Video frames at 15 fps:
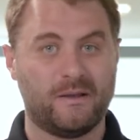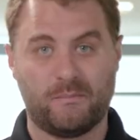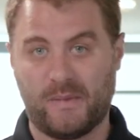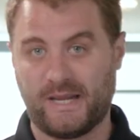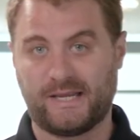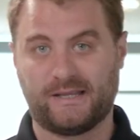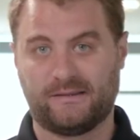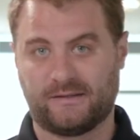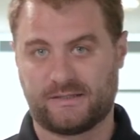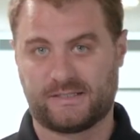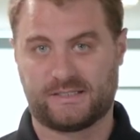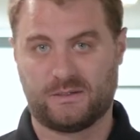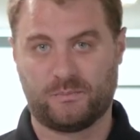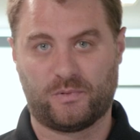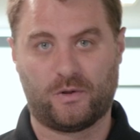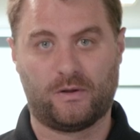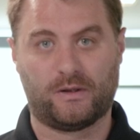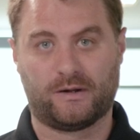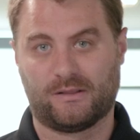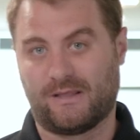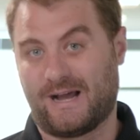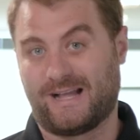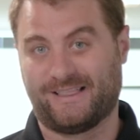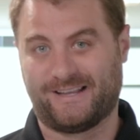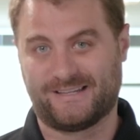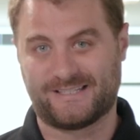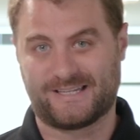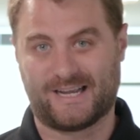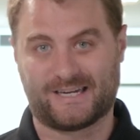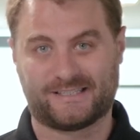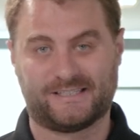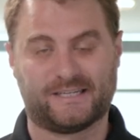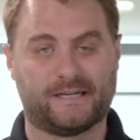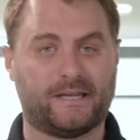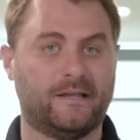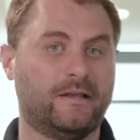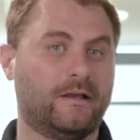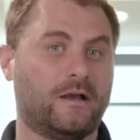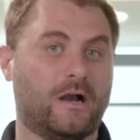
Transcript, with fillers: making this simple and a lot less hectic.